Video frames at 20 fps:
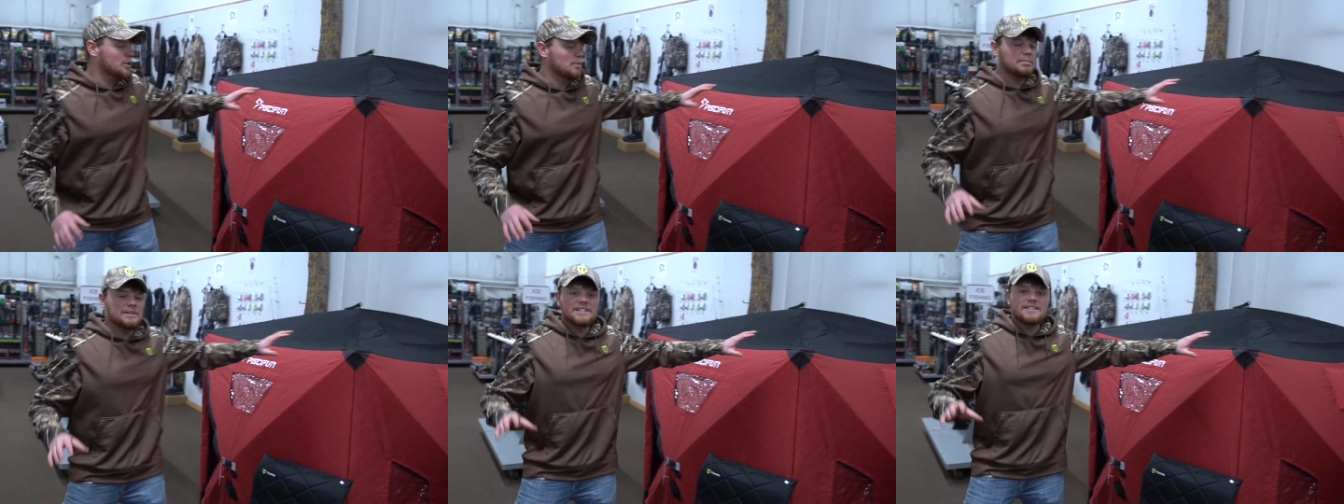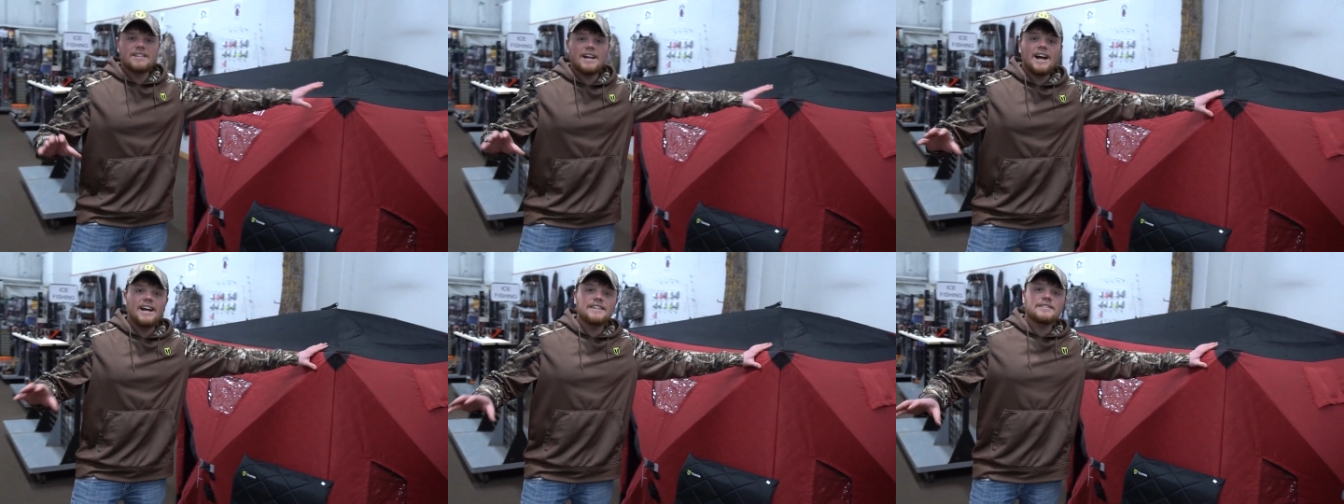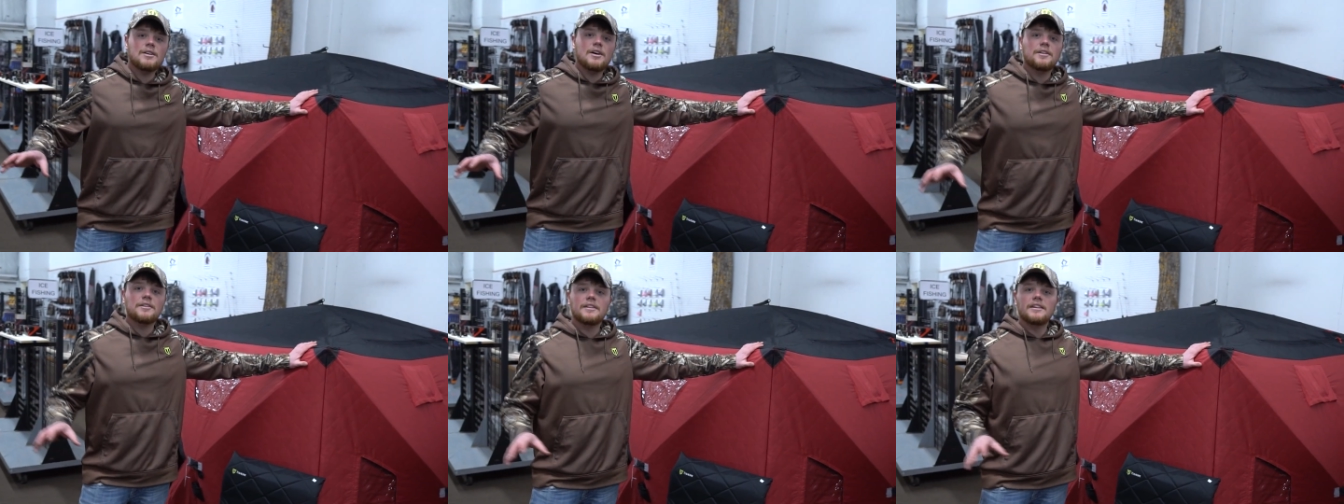So
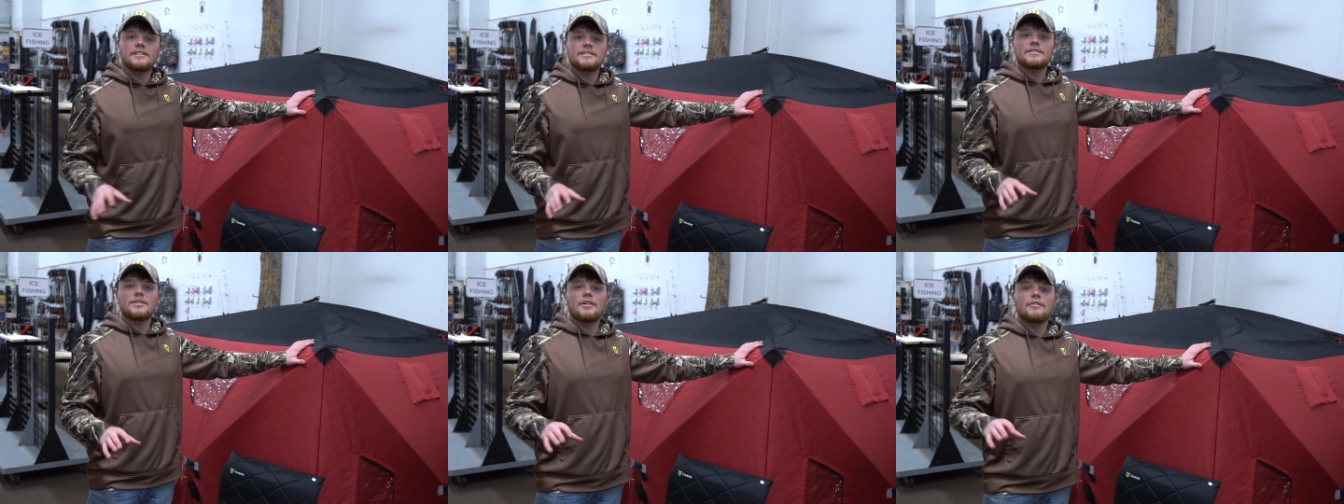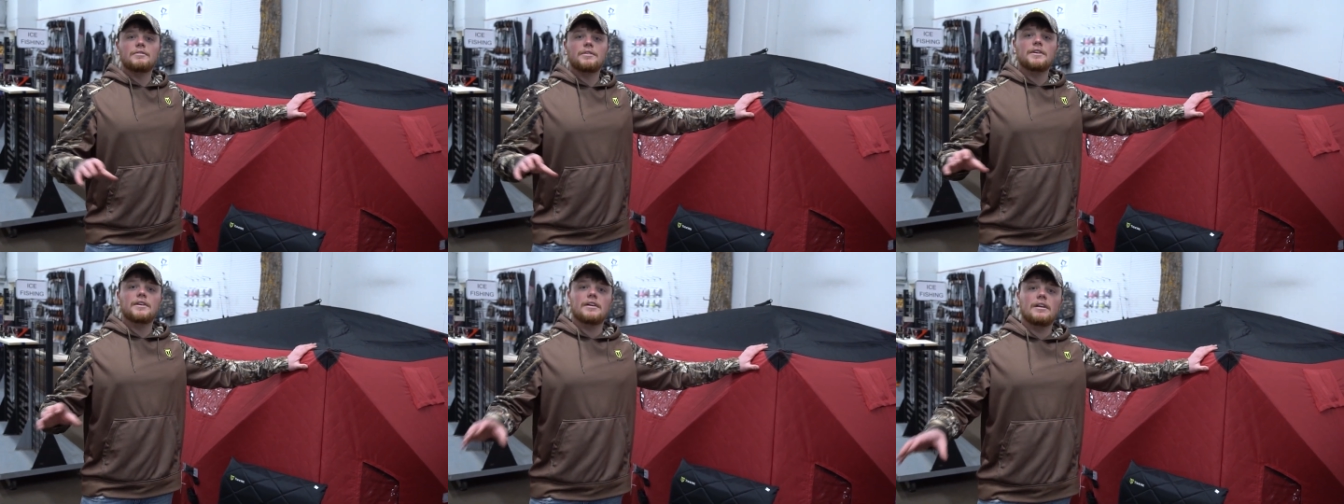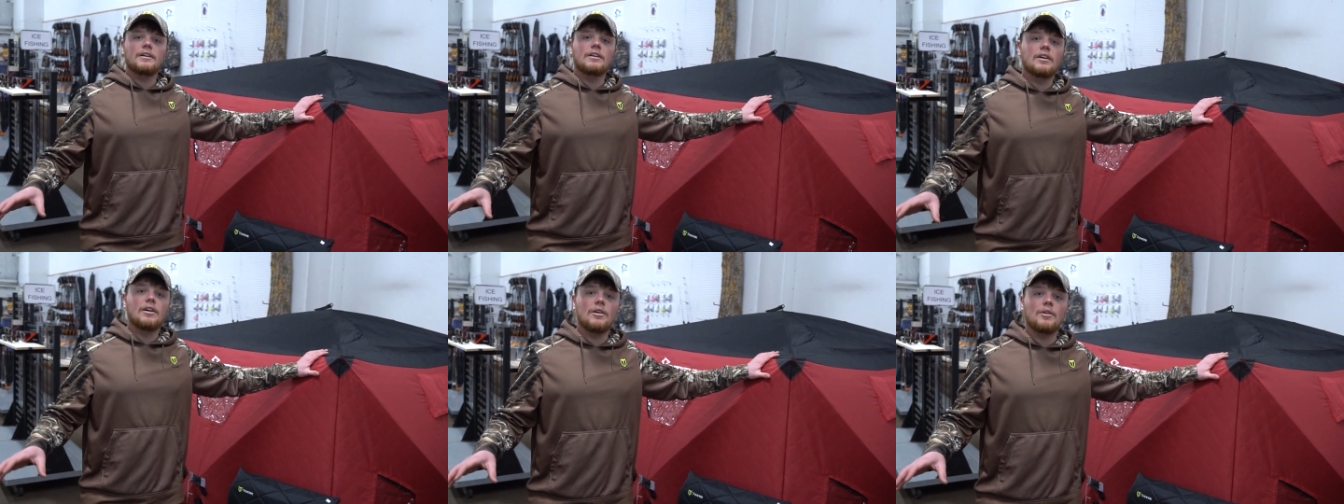besides hunting stuff here at
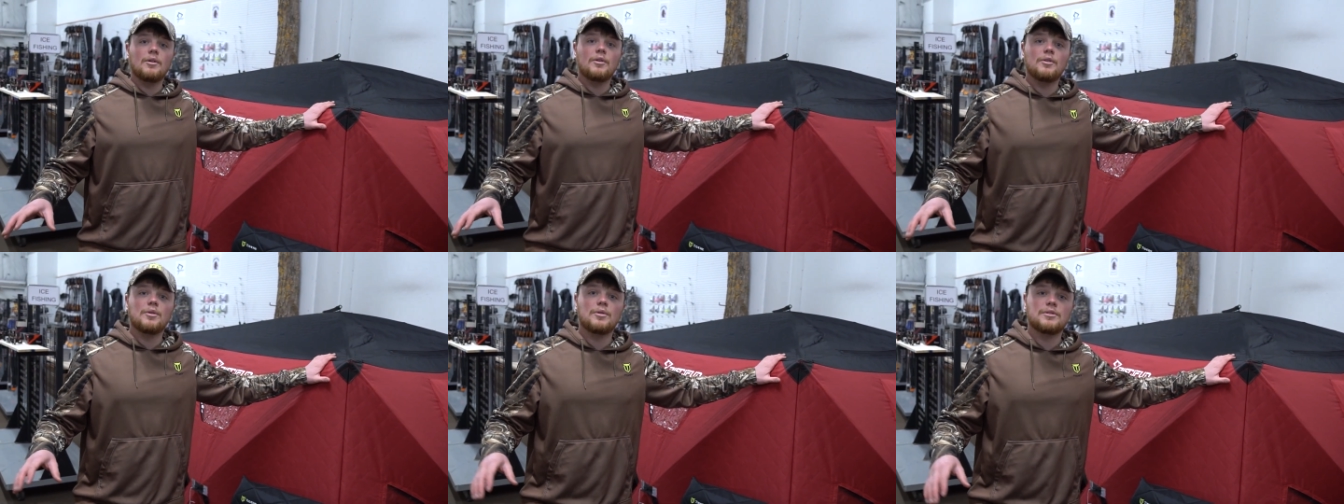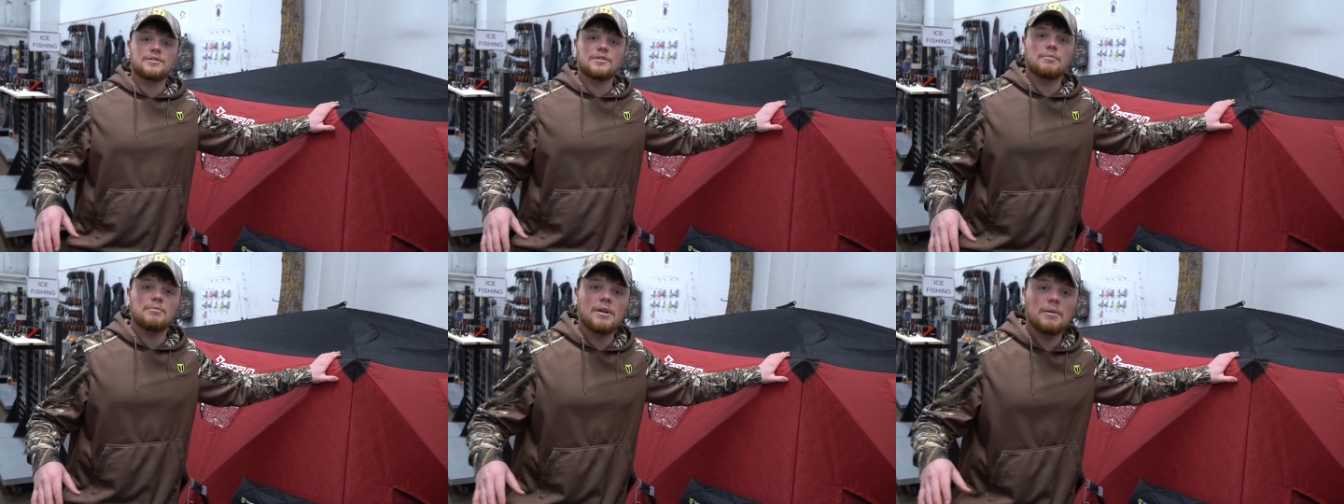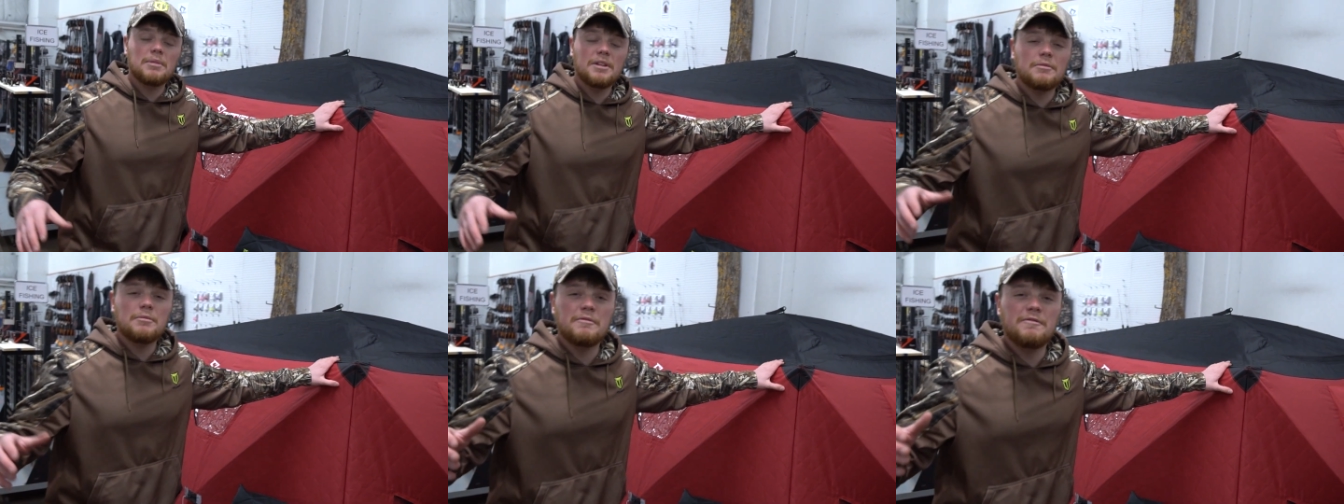Underground Outdoors, you can be
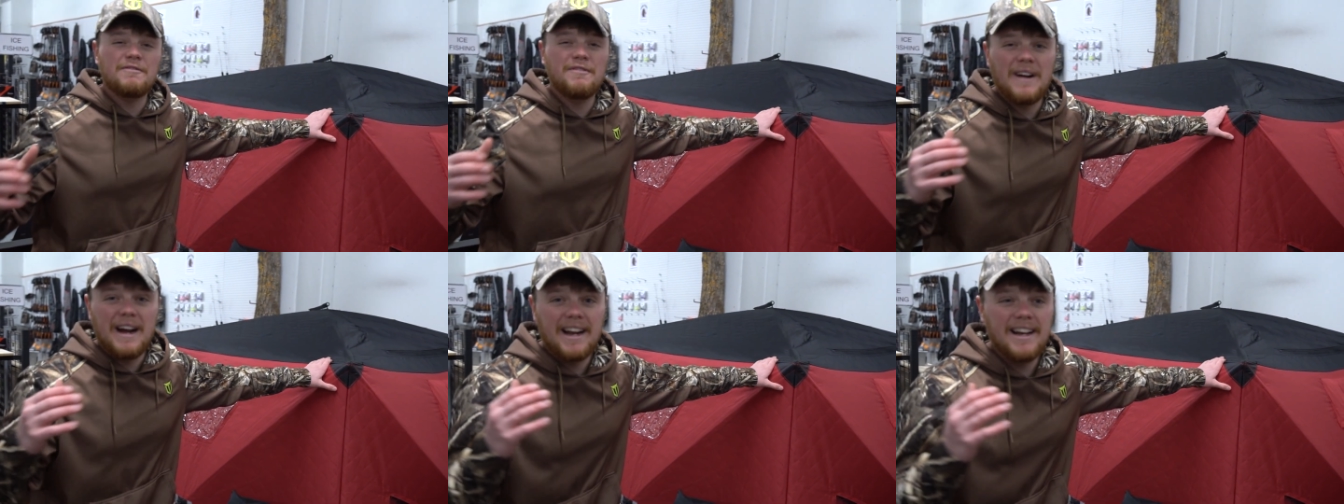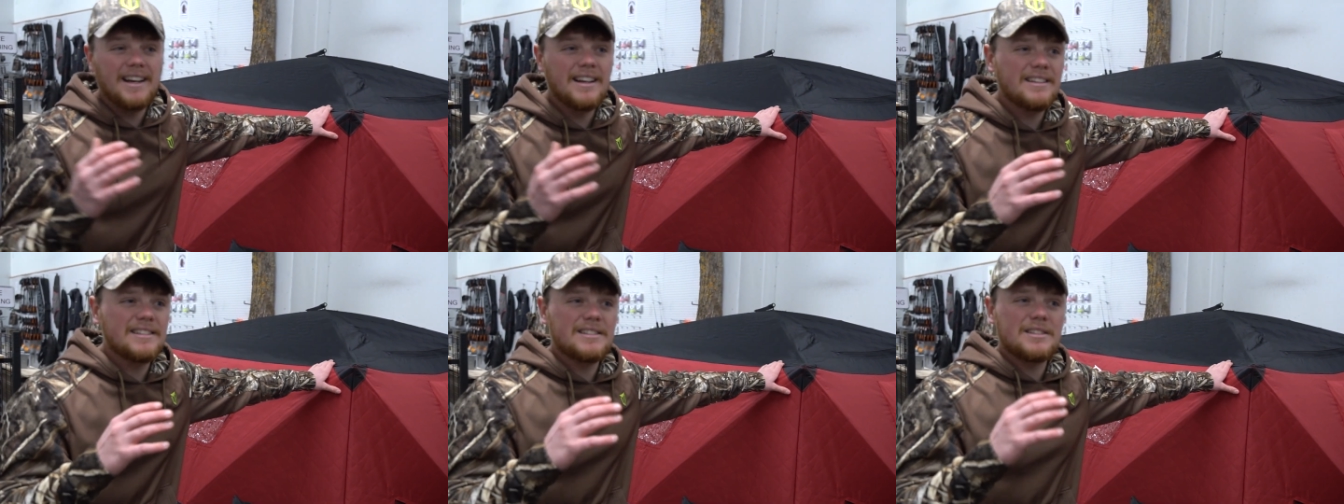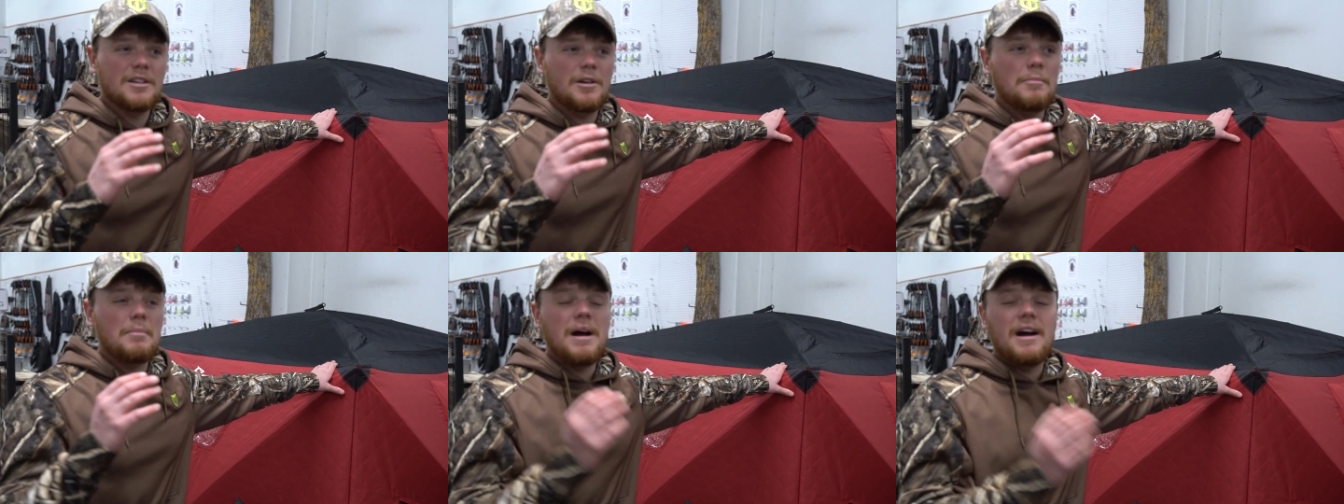able to find
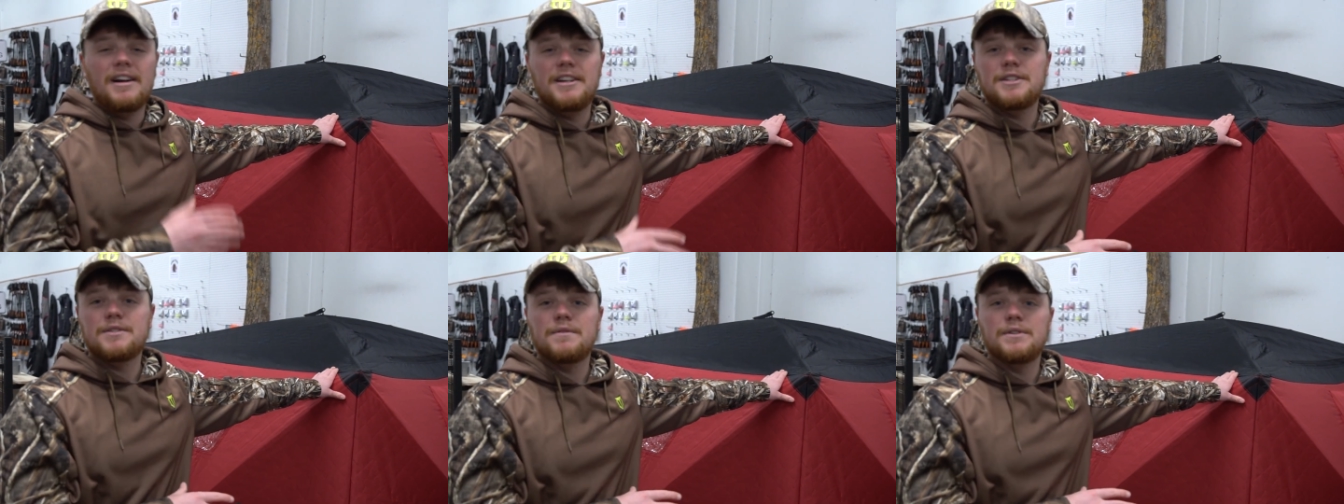some ice